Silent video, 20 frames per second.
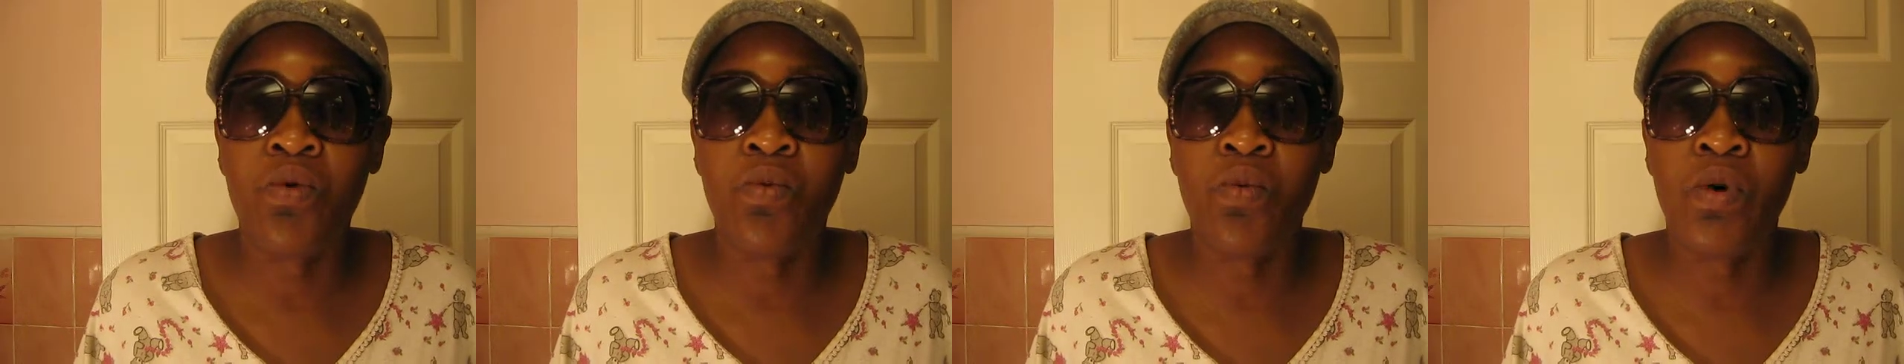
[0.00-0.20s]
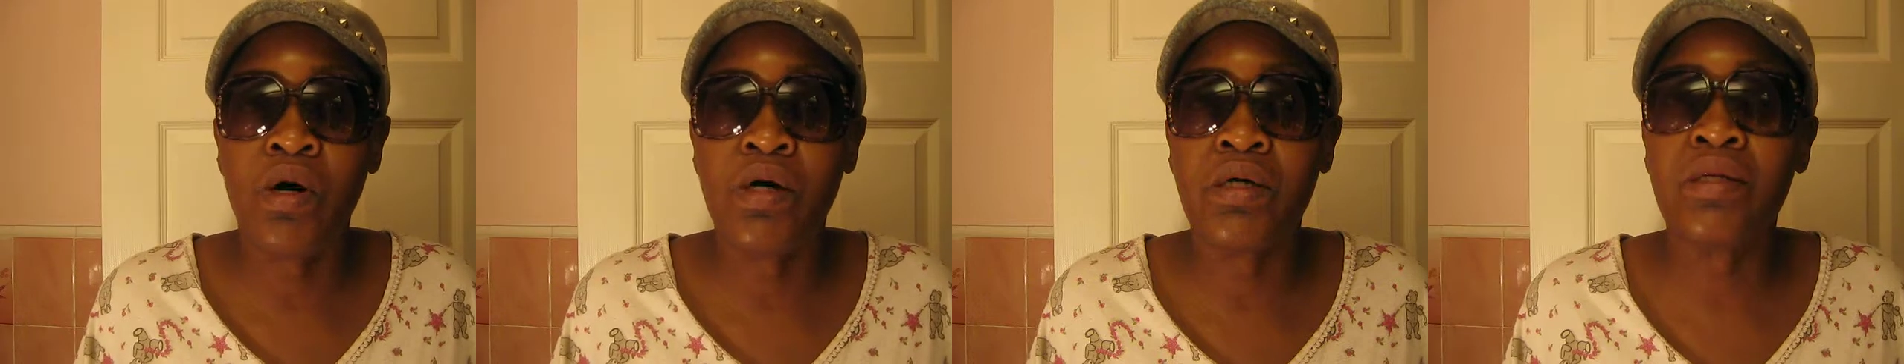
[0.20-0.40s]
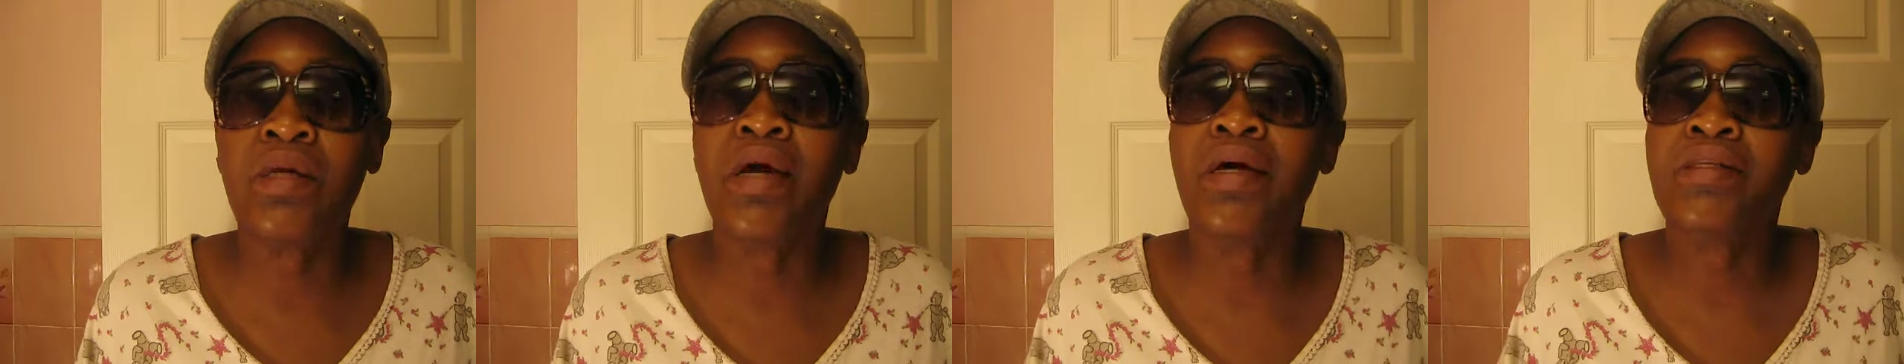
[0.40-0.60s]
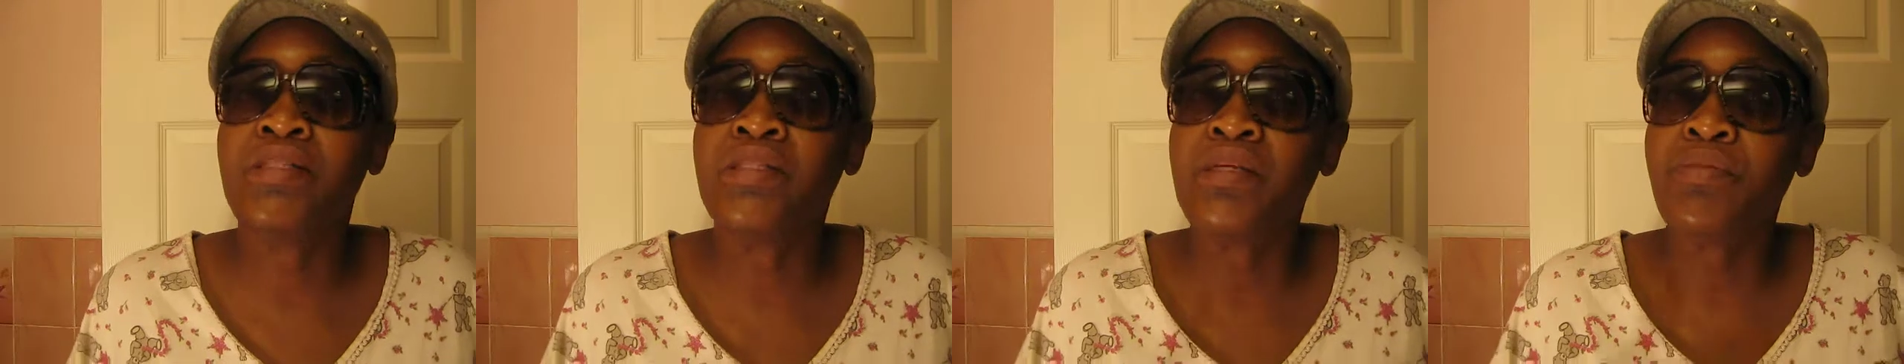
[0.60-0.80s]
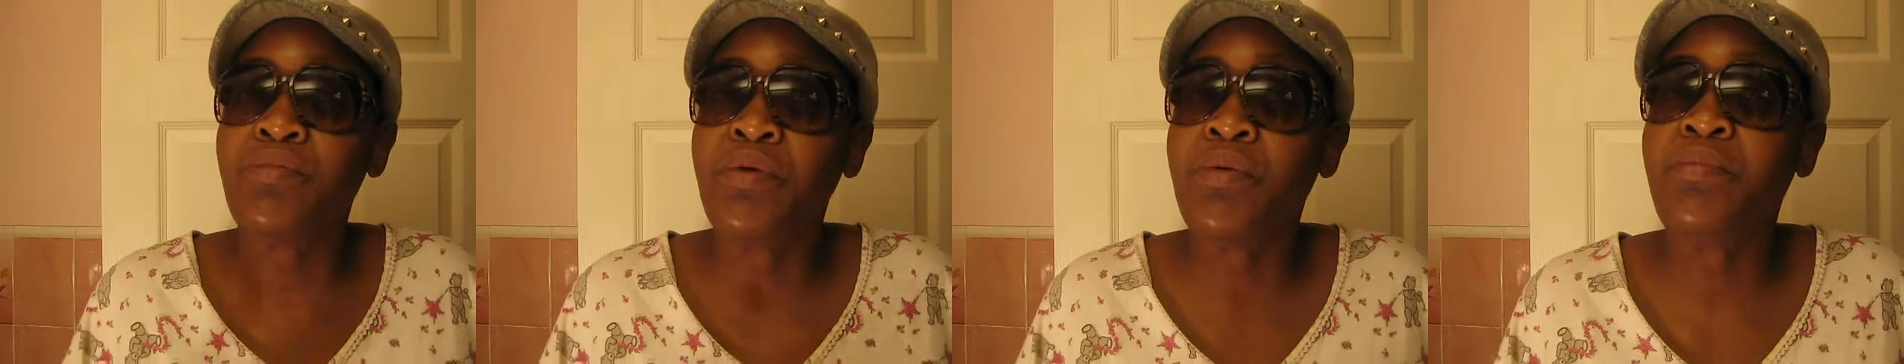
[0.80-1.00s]
one, and
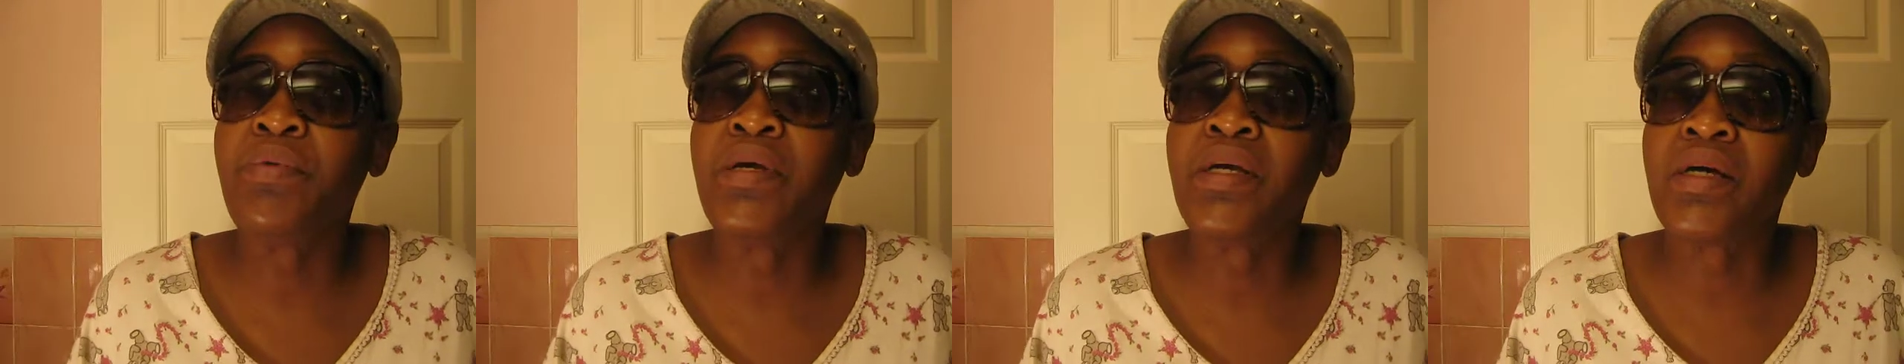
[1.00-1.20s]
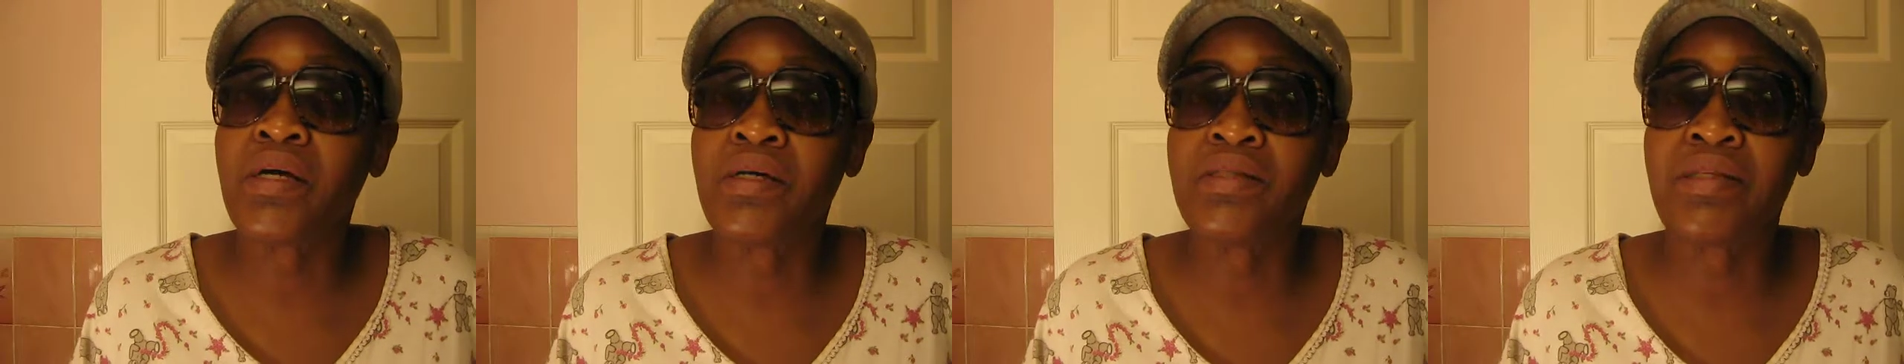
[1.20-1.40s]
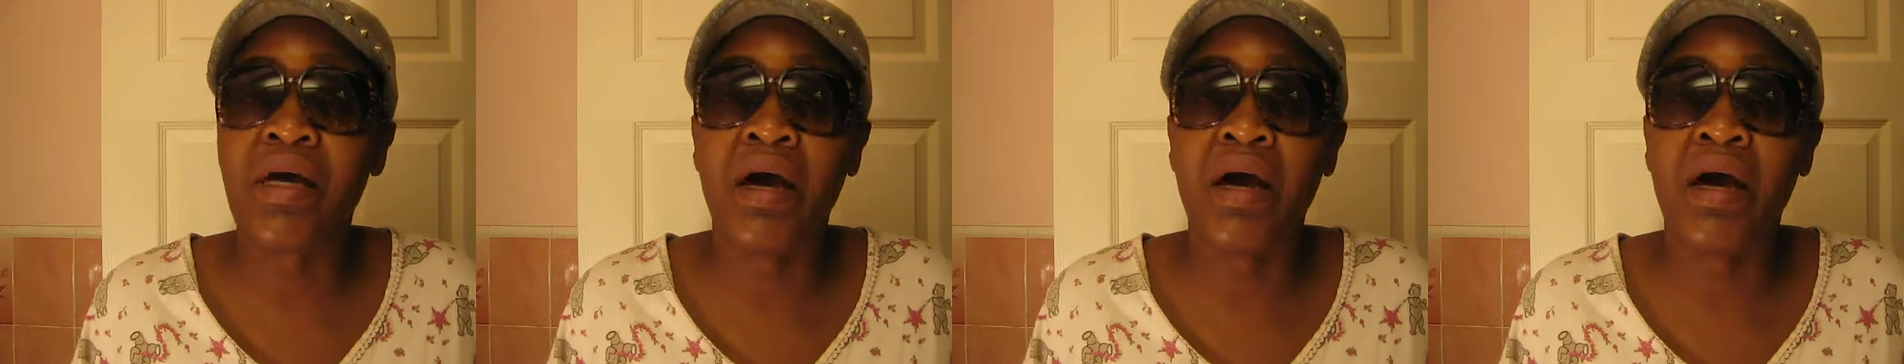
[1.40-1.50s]
simply because